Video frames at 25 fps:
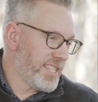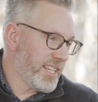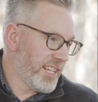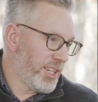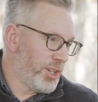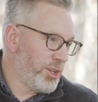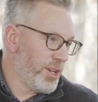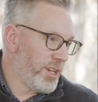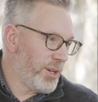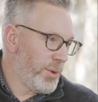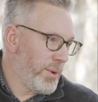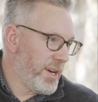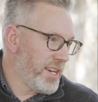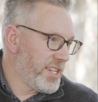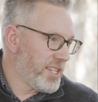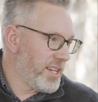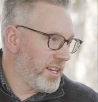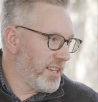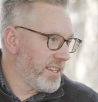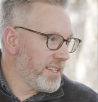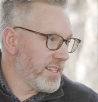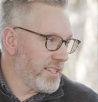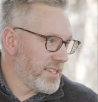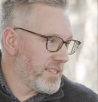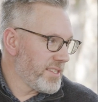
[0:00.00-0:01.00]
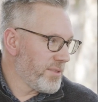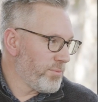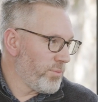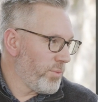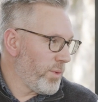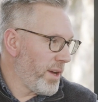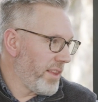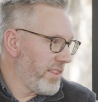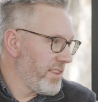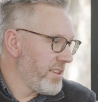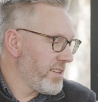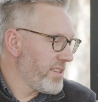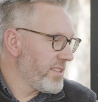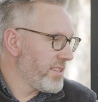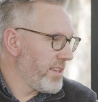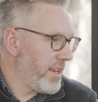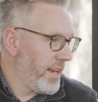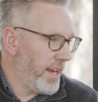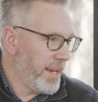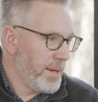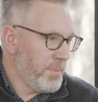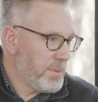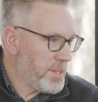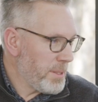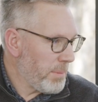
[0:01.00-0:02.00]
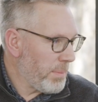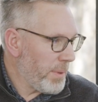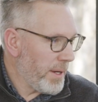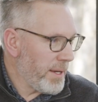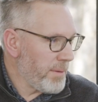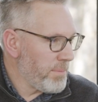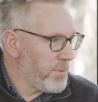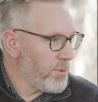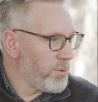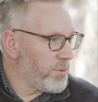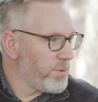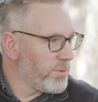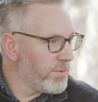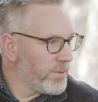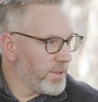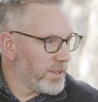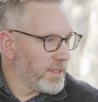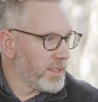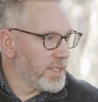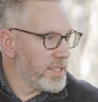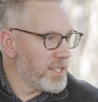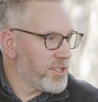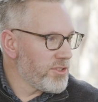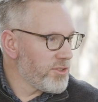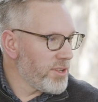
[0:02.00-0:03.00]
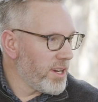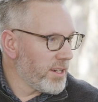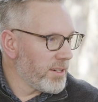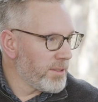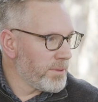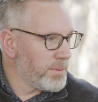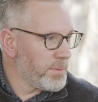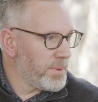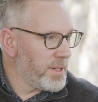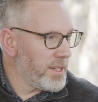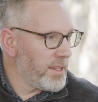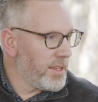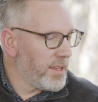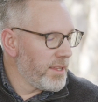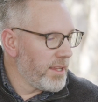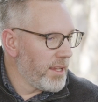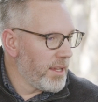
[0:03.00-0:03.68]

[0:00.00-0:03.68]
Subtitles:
a good question. I think it's one that heaps of people really struggled with.